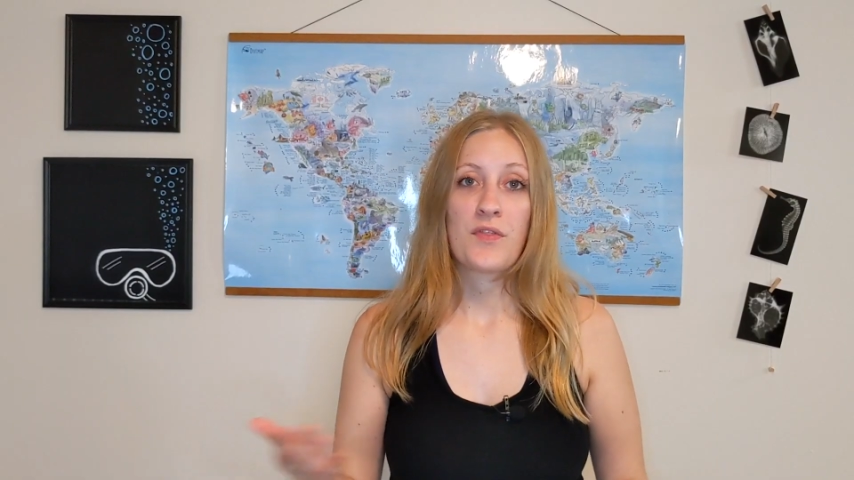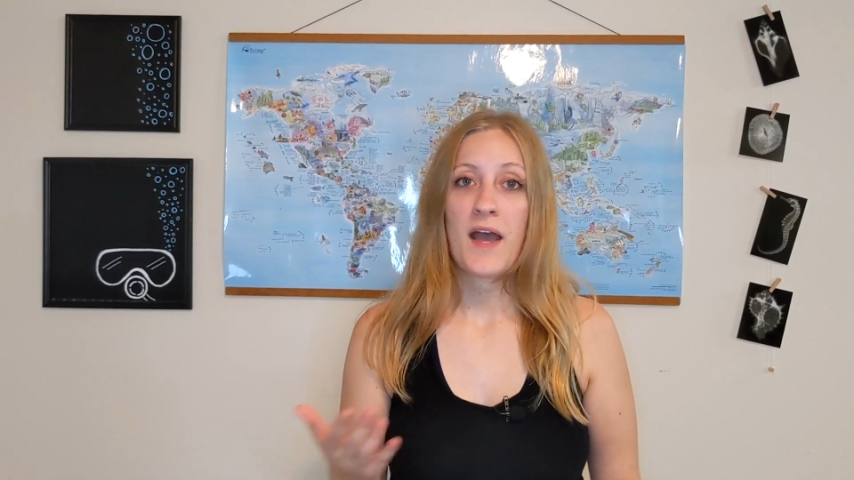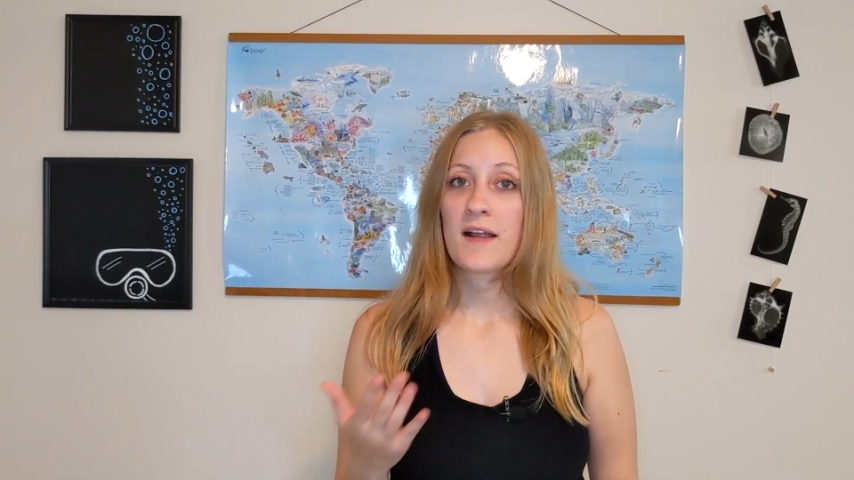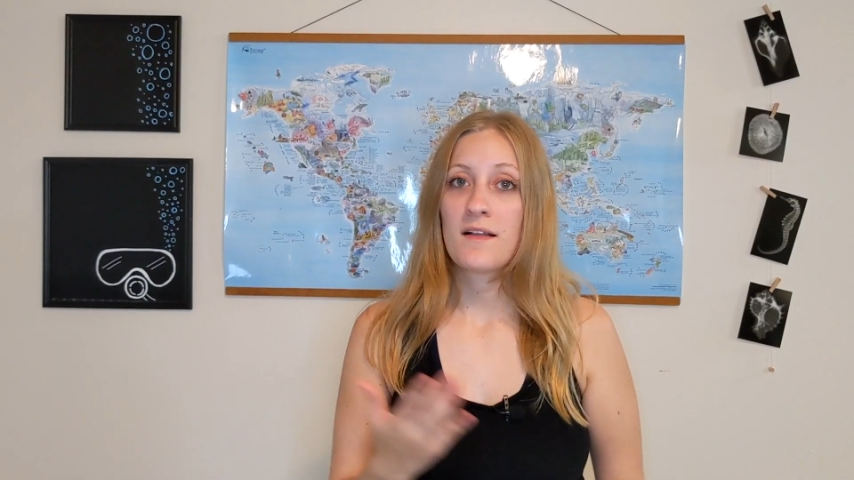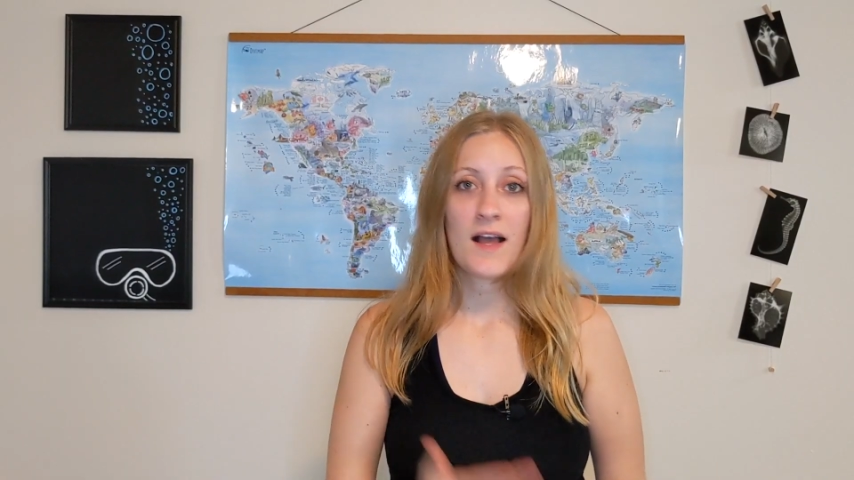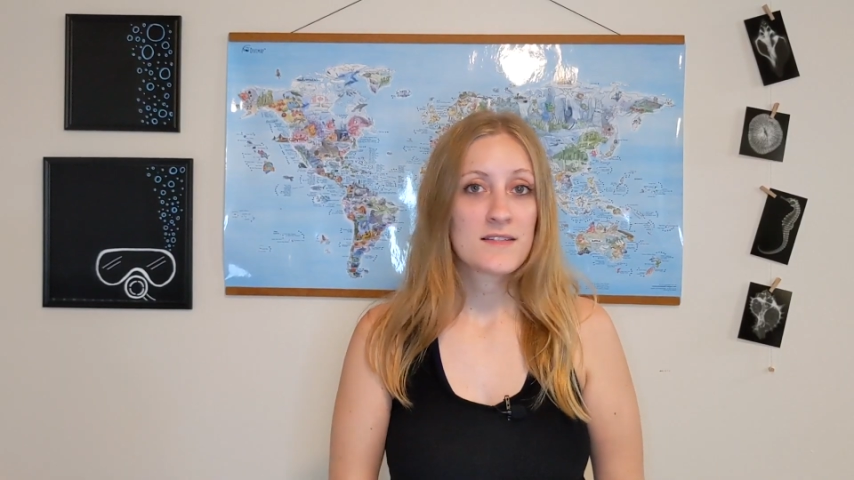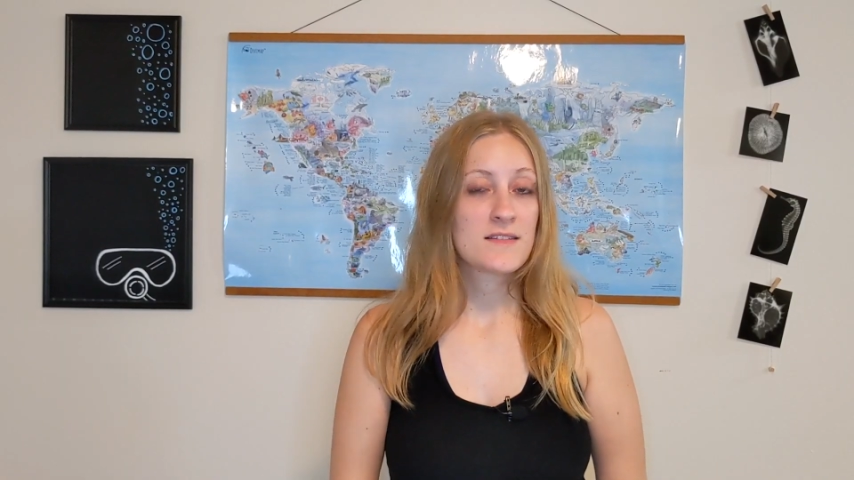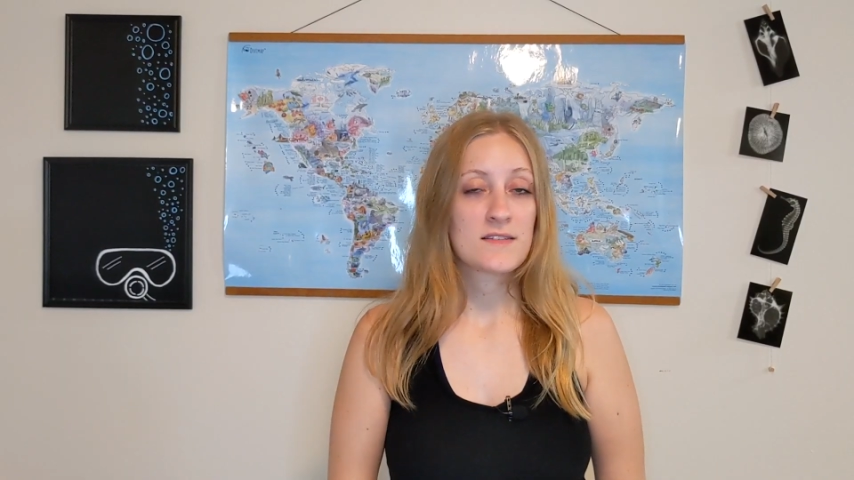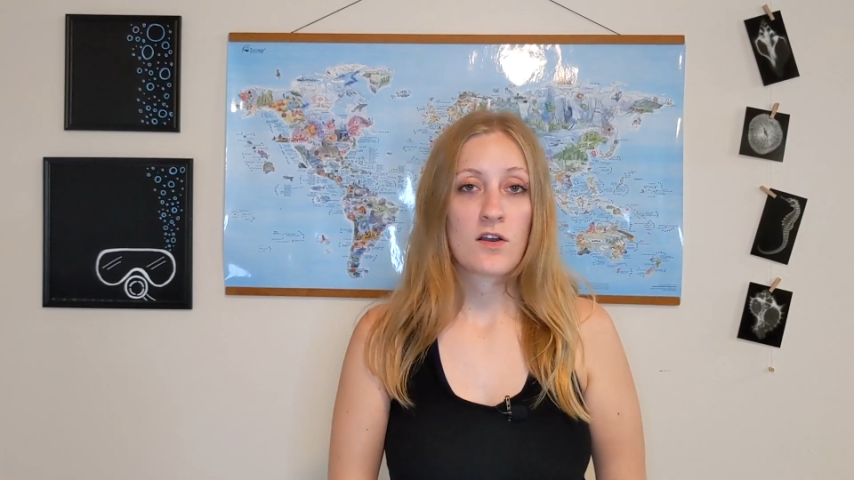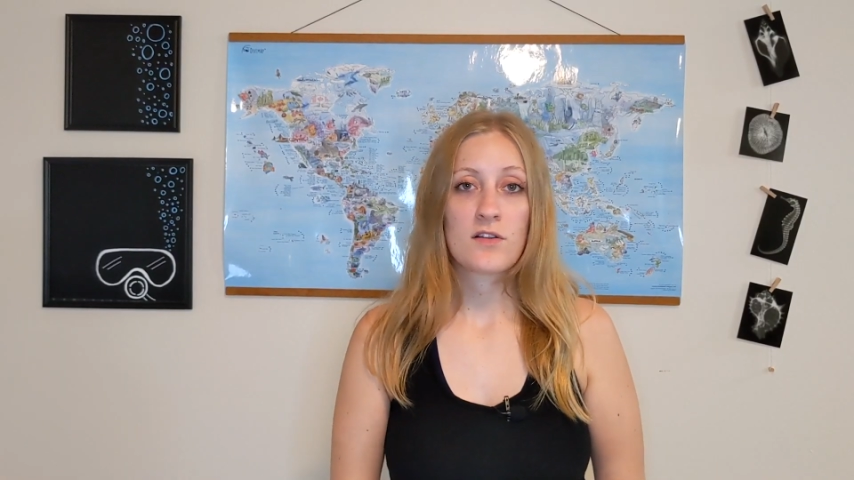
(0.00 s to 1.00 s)
that class
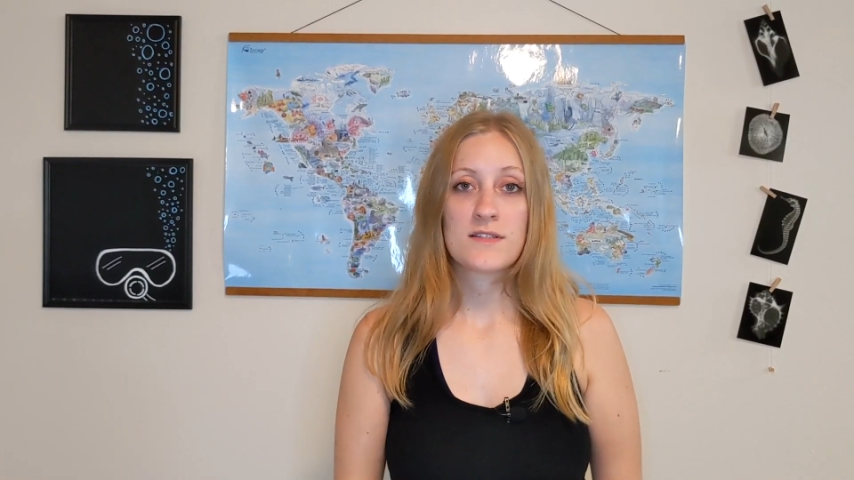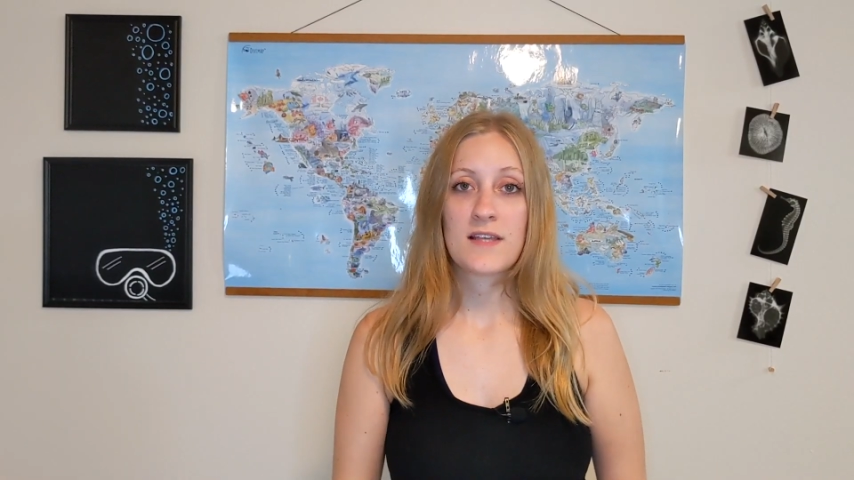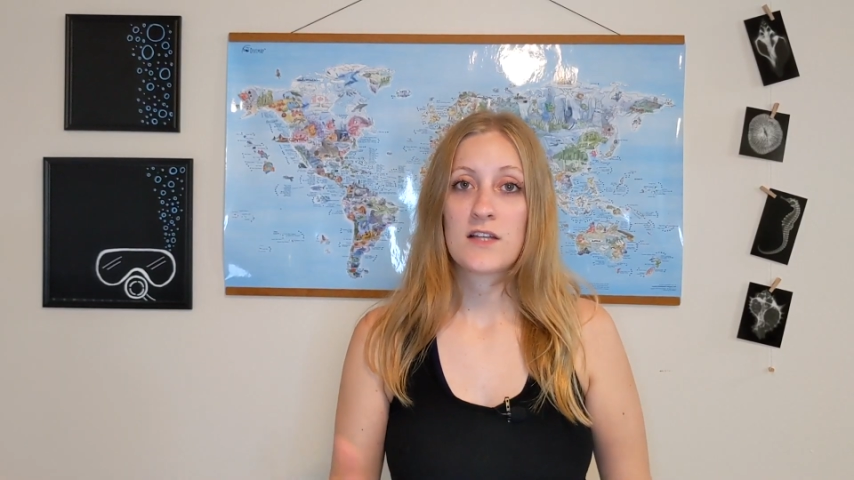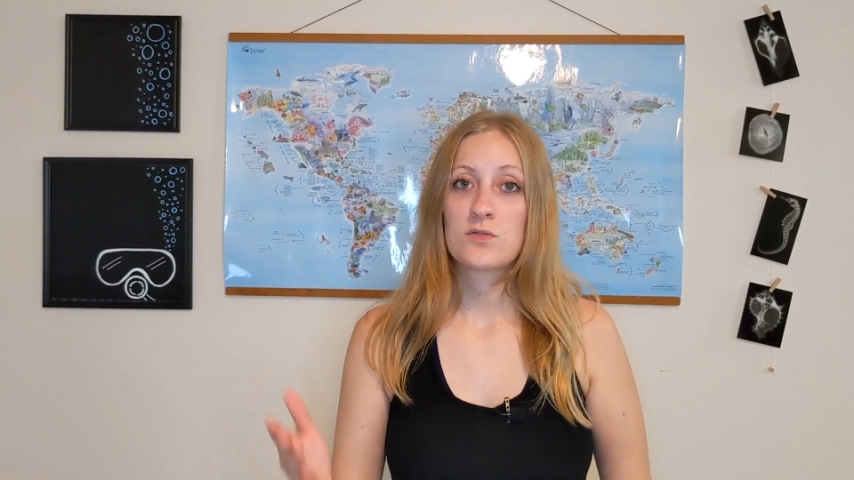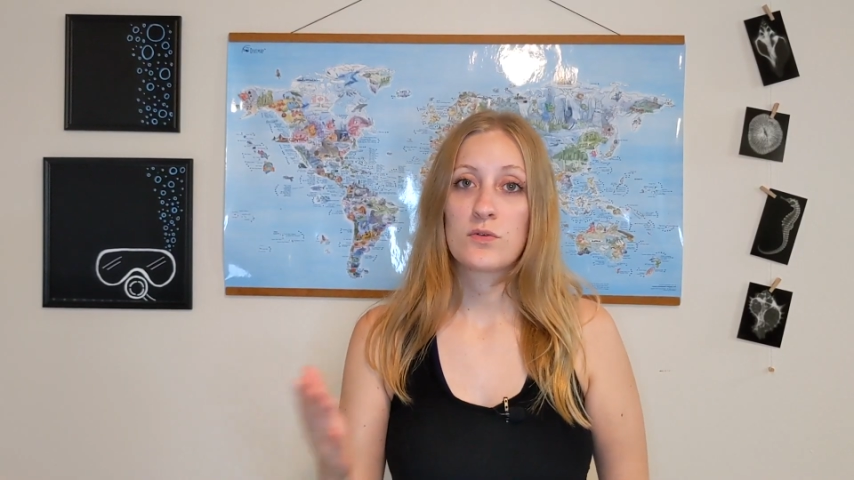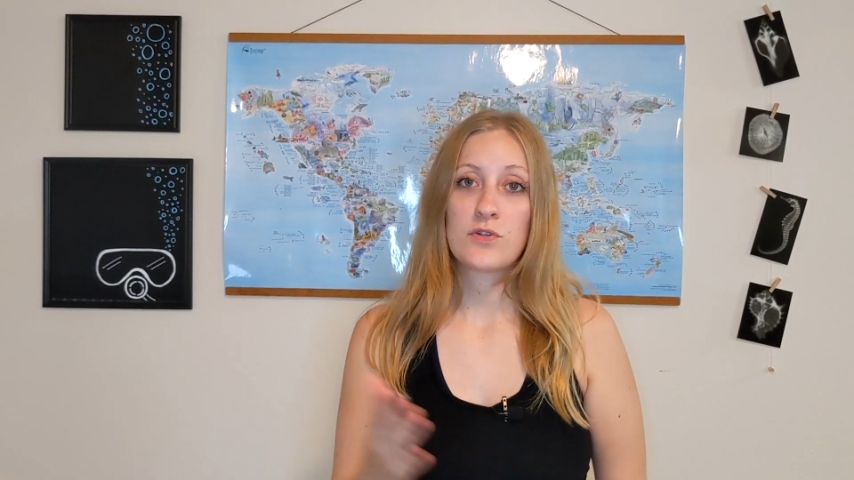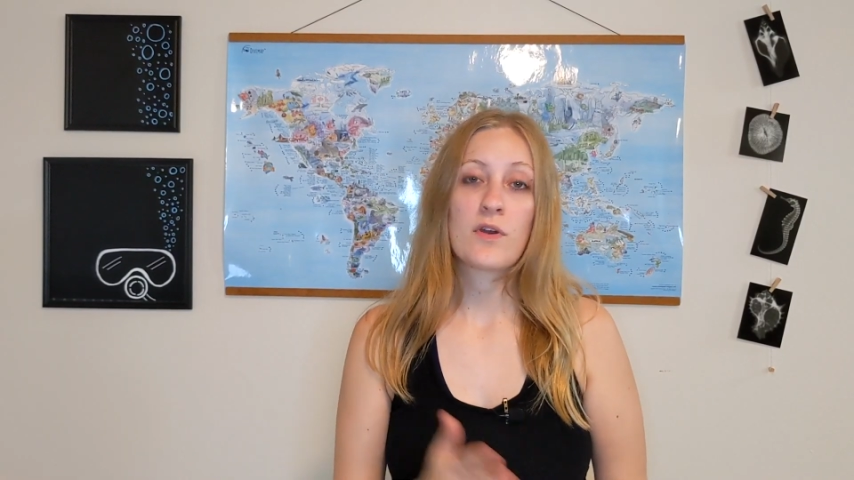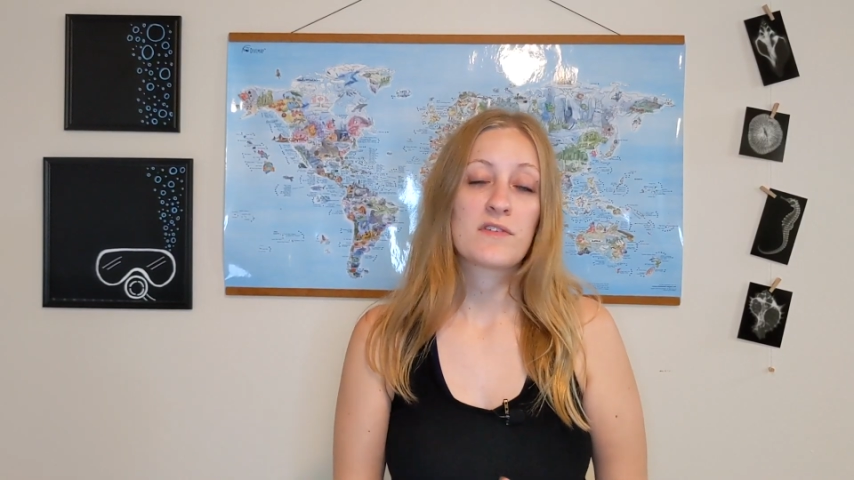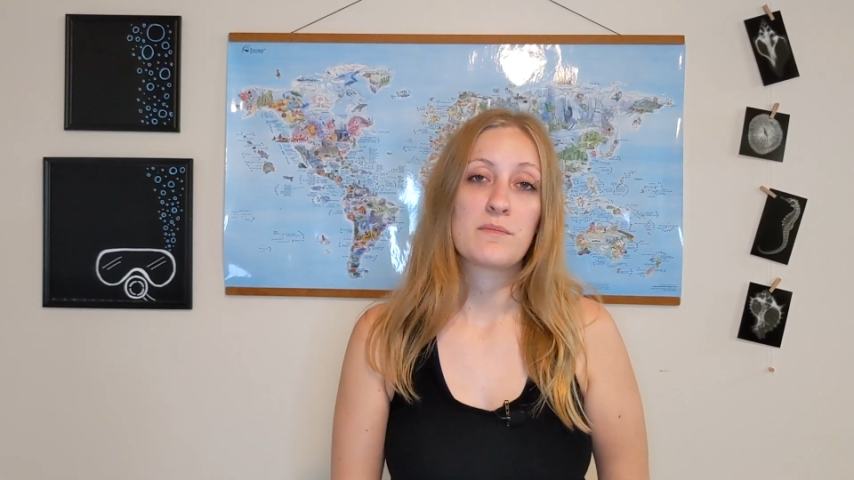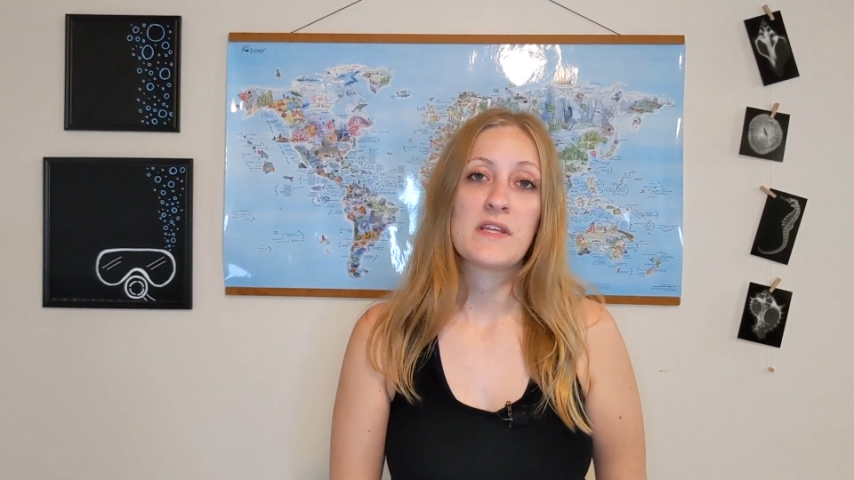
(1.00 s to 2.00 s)
is on the schedule and you
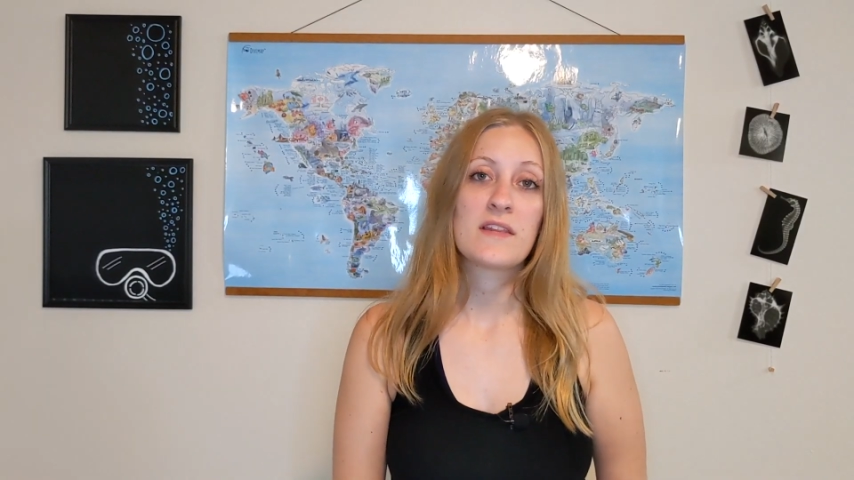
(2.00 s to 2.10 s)
have to be